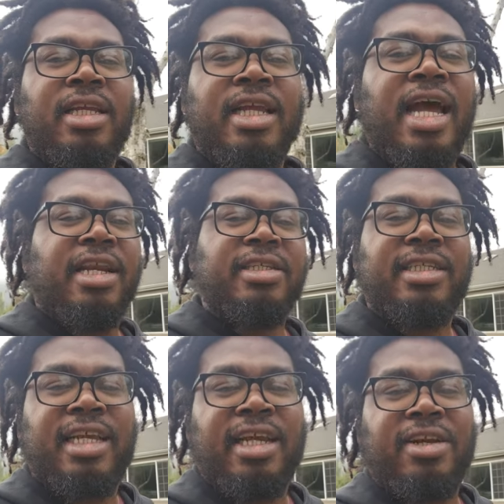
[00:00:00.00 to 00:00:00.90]
Got her
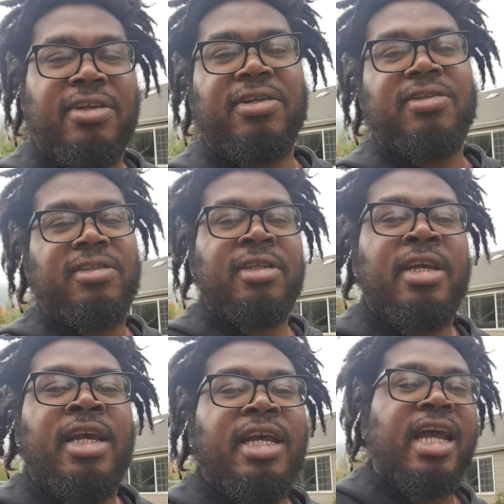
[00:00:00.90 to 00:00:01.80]
Skittles.
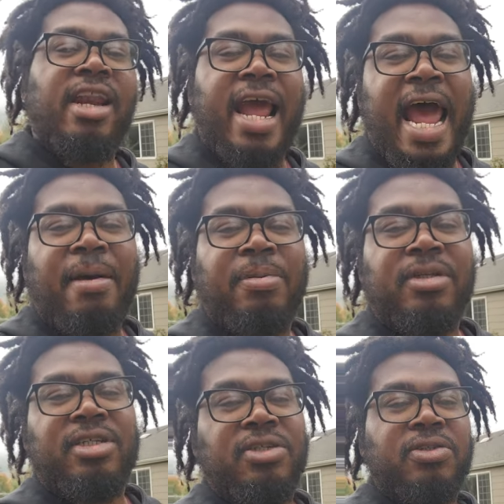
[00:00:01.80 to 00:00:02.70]
Got her apple
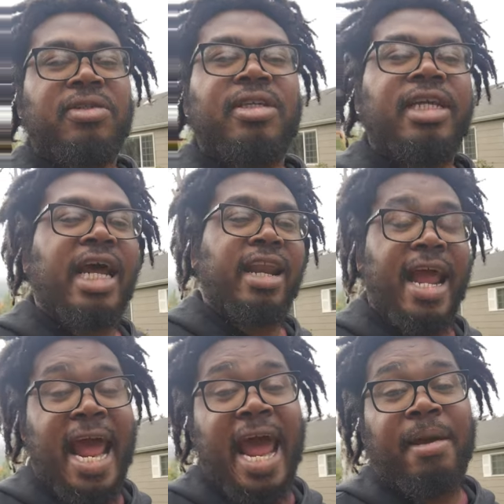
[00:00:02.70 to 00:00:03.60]
juice. Got
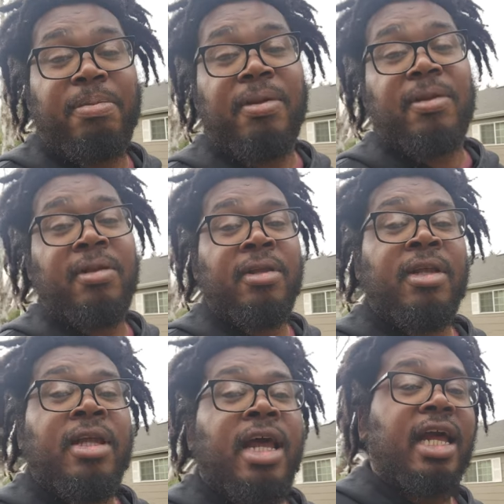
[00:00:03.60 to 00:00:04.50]
her apple.
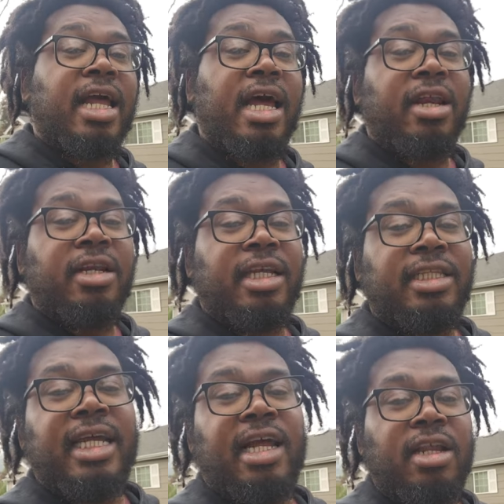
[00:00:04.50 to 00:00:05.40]
I got her
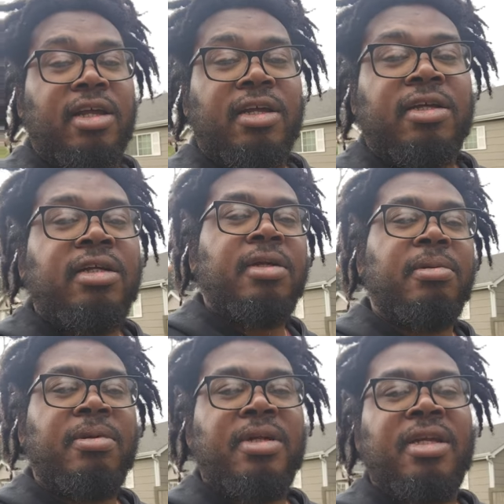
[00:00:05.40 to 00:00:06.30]
Nutella
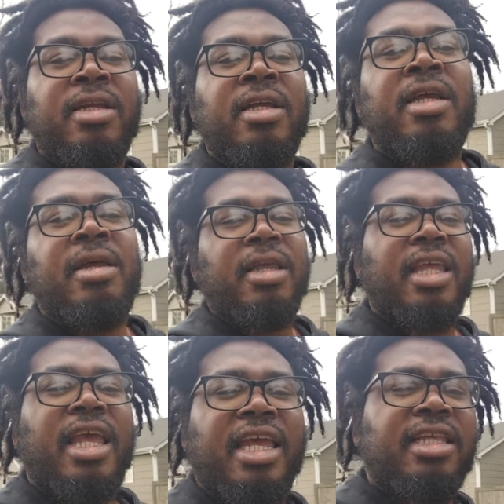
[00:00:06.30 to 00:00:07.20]

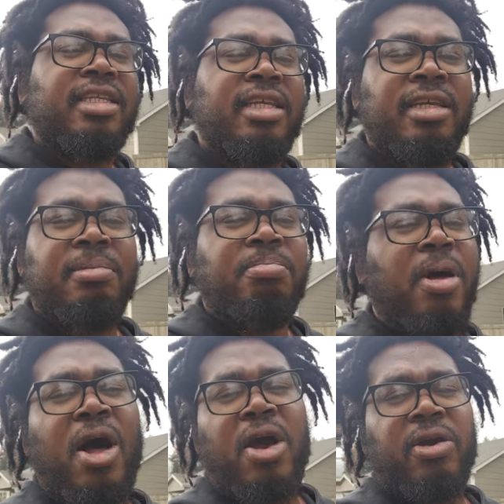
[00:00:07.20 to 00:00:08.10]
kit,
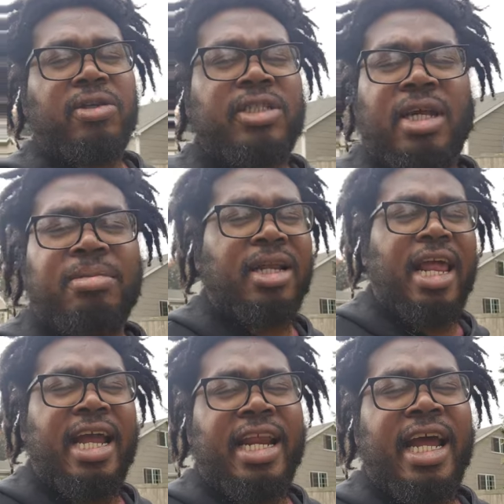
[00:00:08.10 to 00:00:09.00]
bar, something
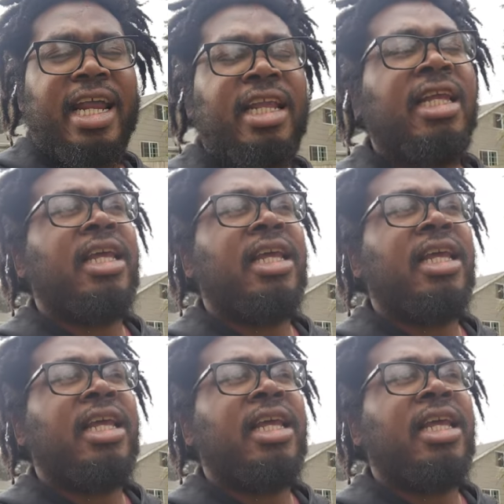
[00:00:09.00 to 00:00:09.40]
like that.